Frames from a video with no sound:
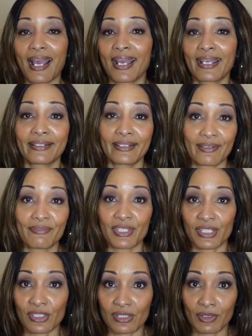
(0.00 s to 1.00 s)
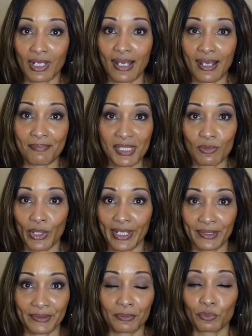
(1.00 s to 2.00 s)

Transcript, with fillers: I love this um, sweater.